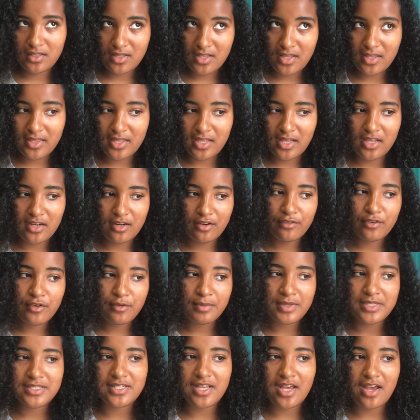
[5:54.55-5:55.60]
And then a few
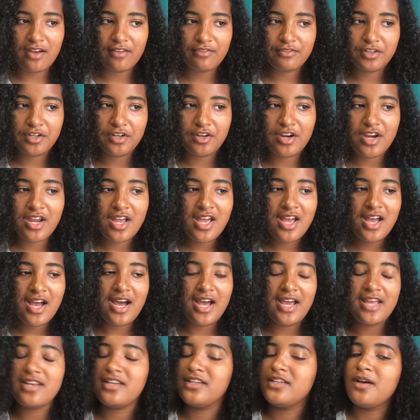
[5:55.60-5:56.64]
months after,
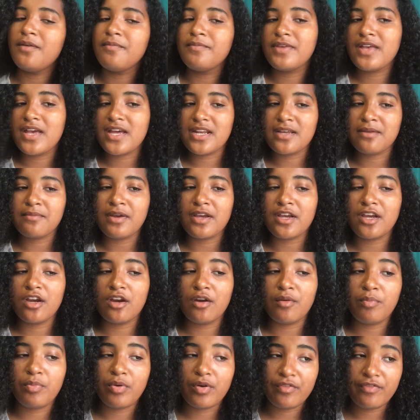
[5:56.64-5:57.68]
I ended up getting my
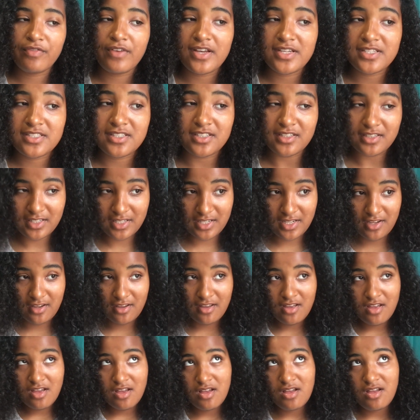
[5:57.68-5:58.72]
hair professionally
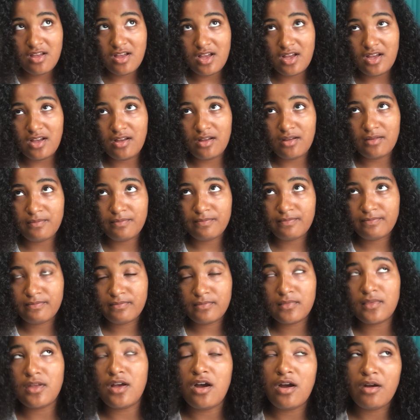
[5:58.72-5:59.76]

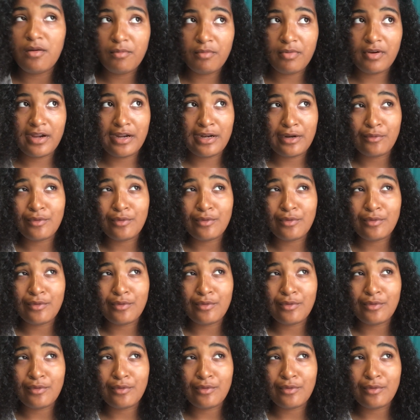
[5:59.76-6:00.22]
ombreed